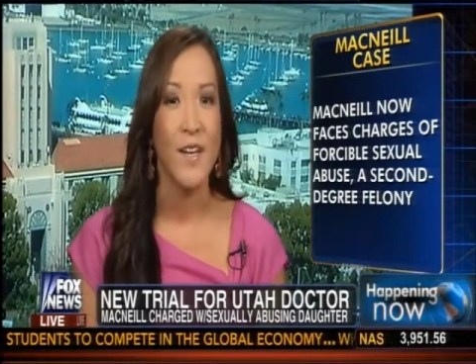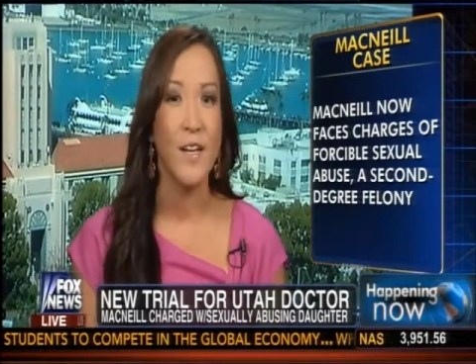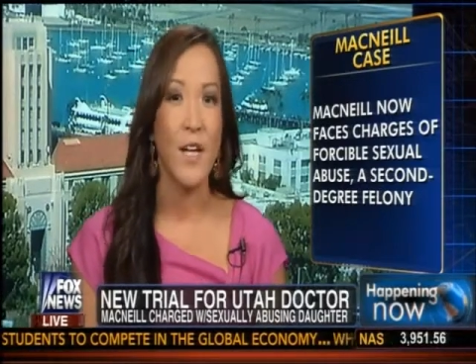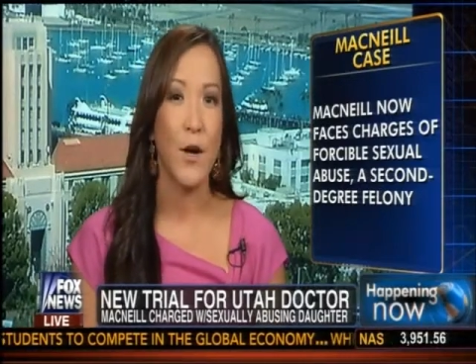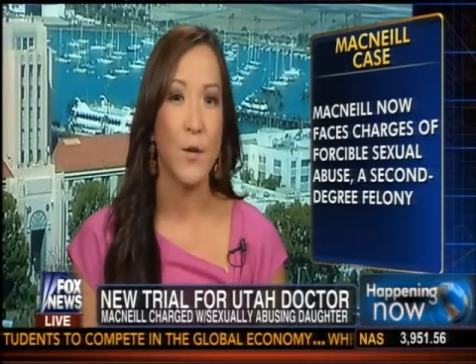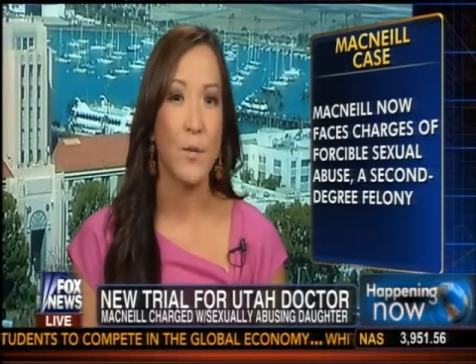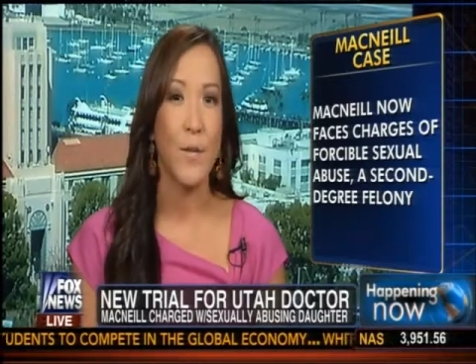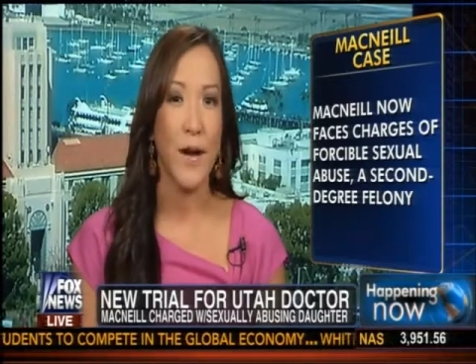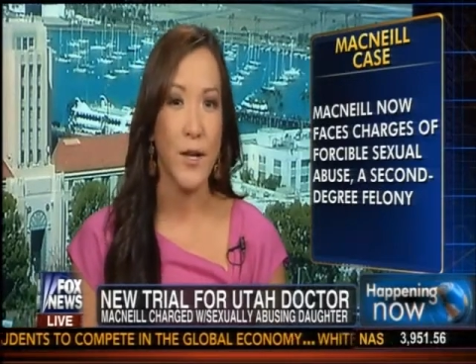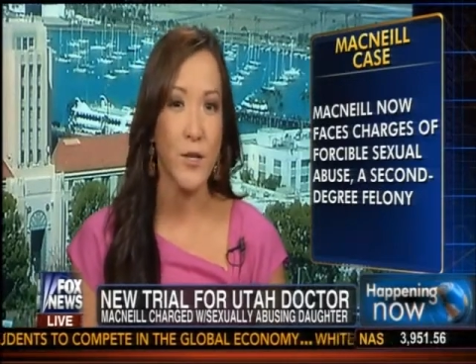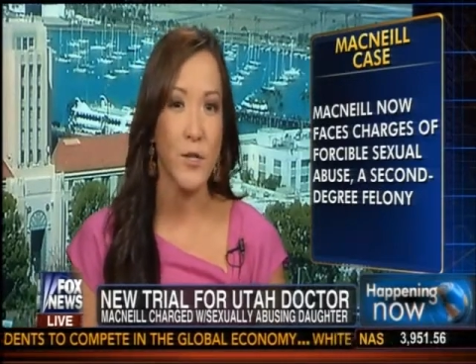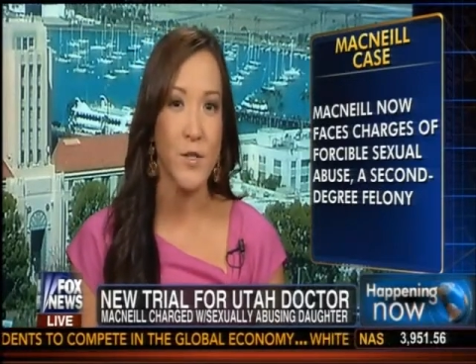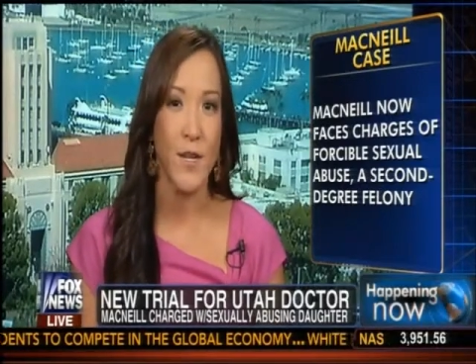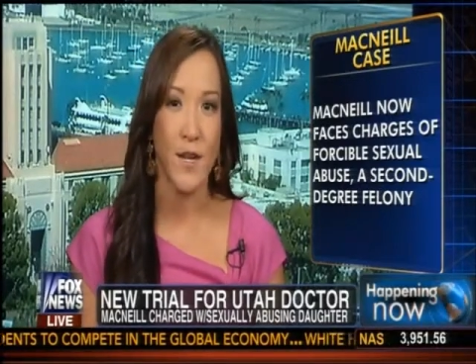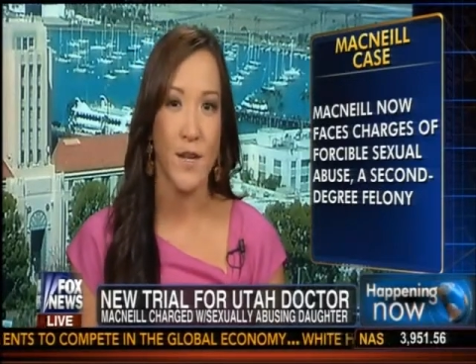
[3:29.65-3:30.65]
Now, my
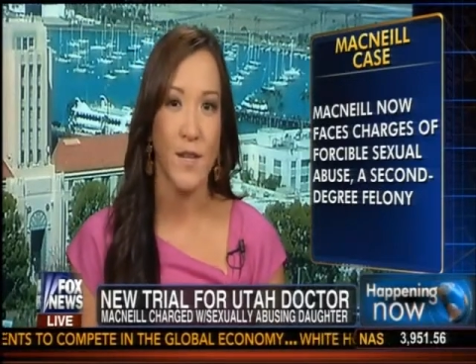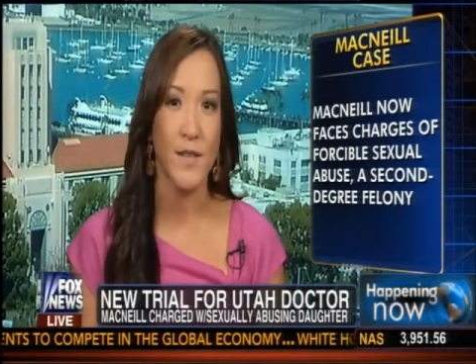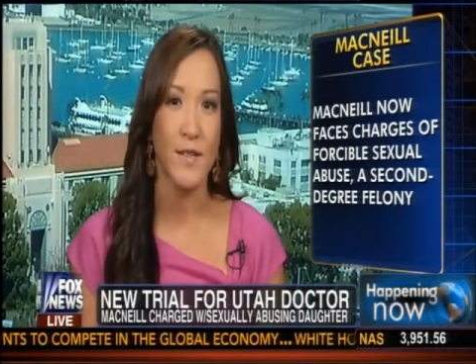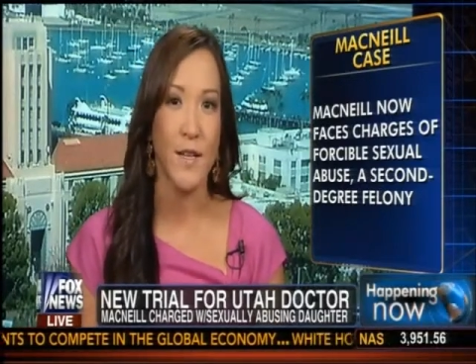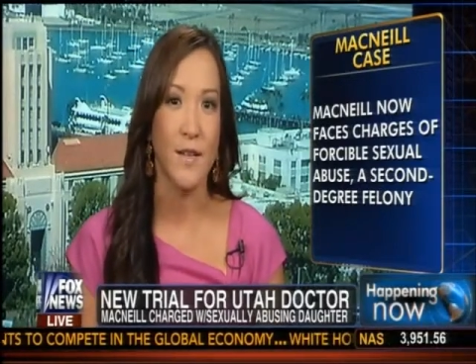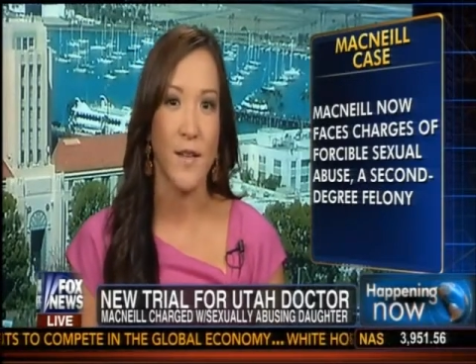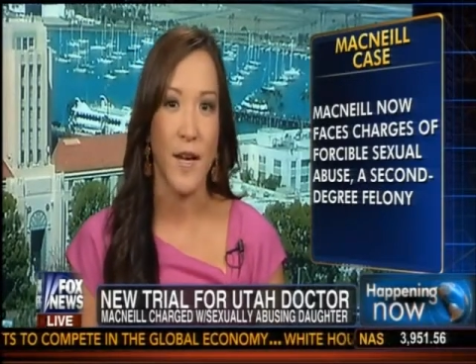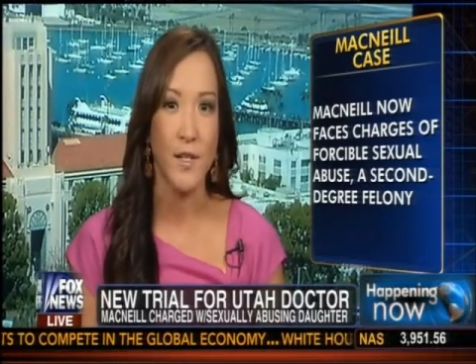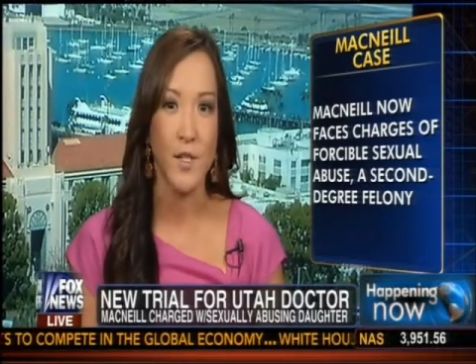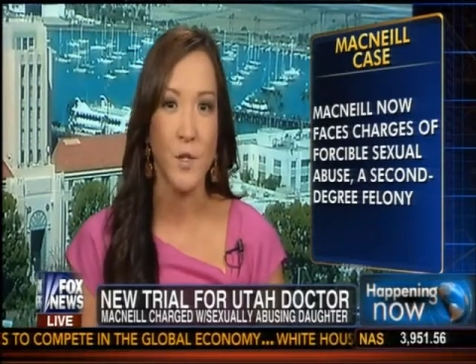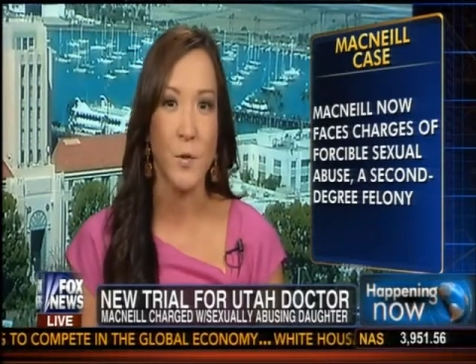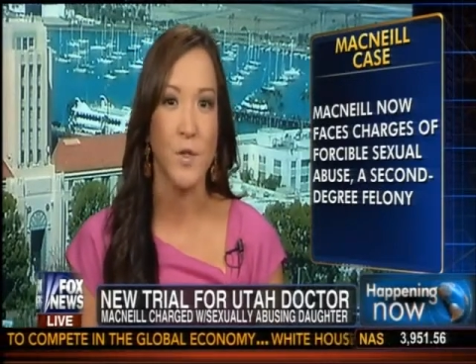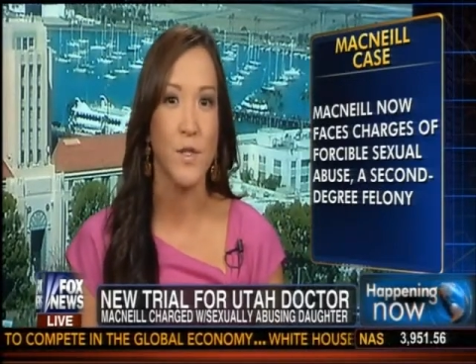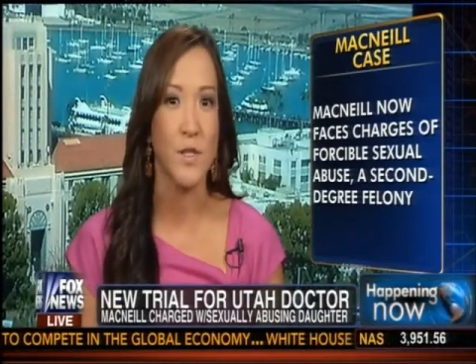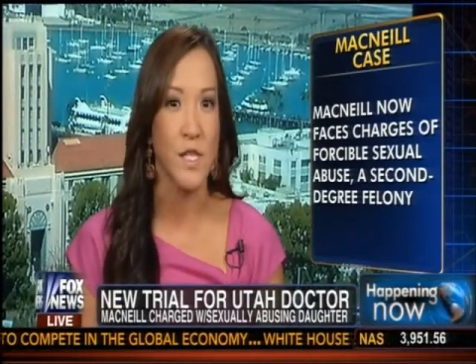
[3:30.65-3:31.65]
understanding is that
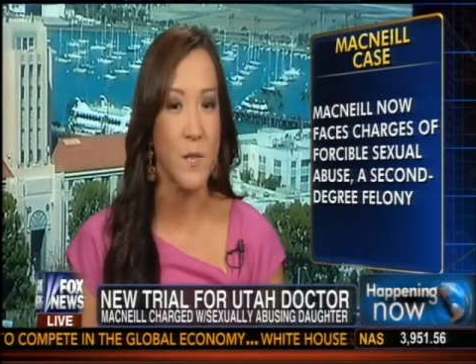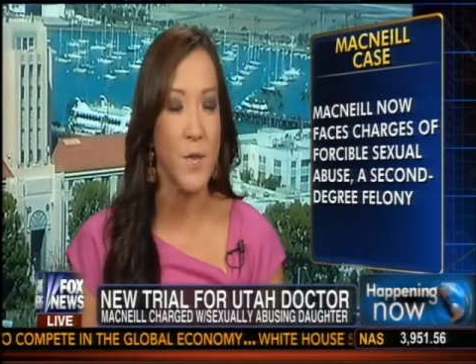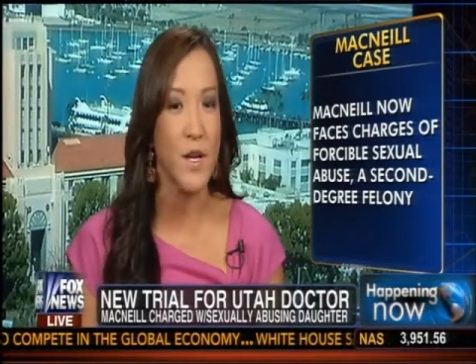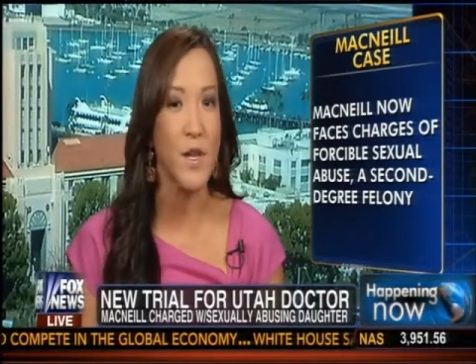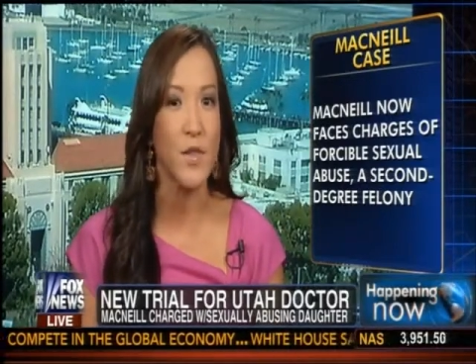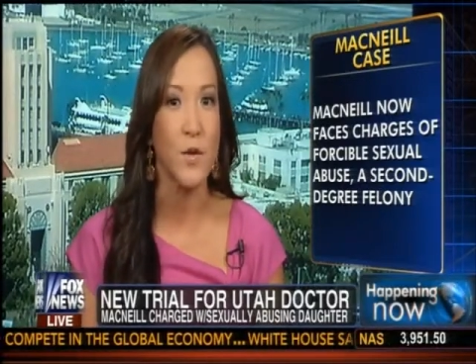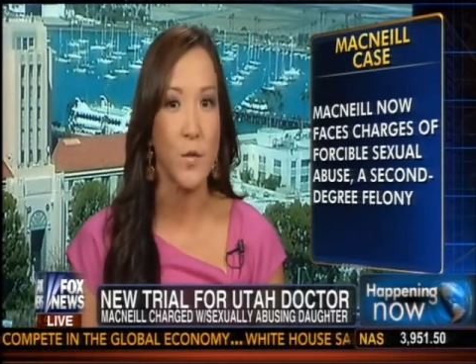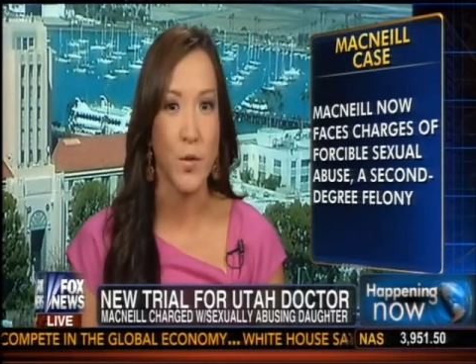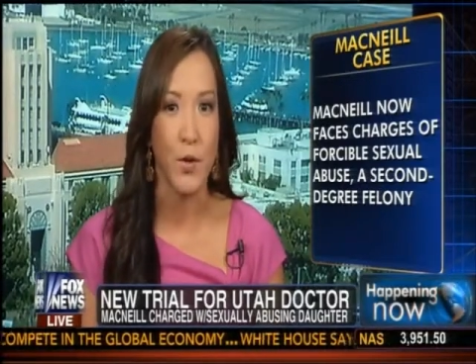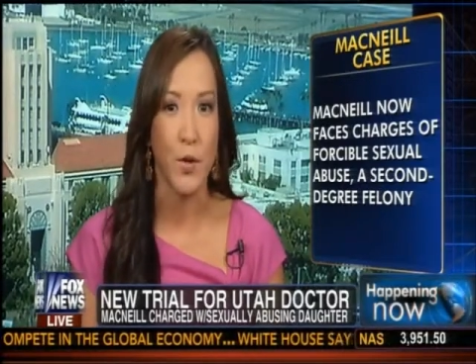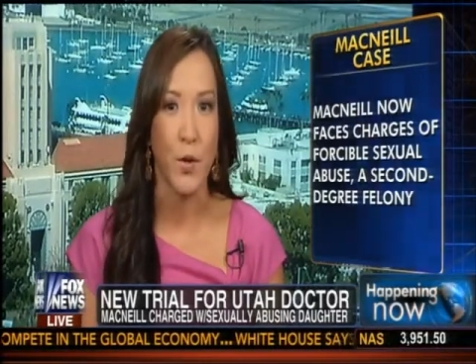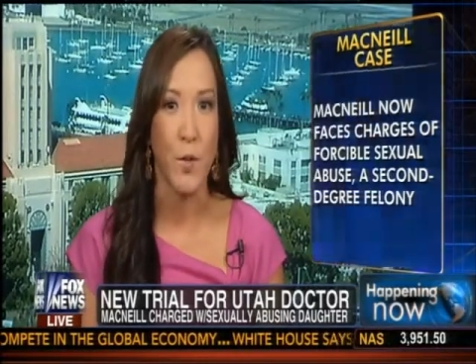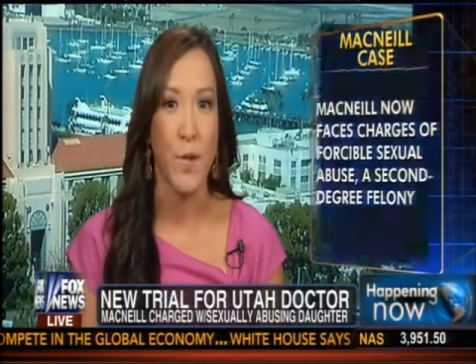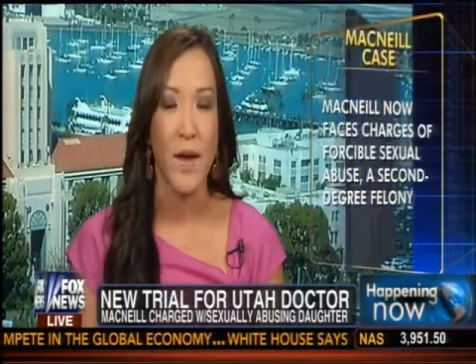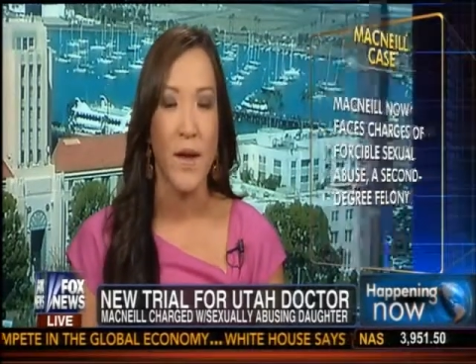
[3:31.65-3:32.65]
Alexis was sleeping in the
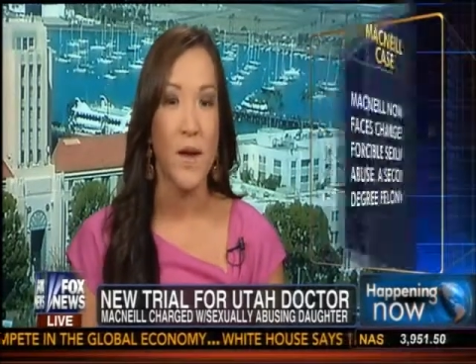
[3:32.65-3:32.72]
room.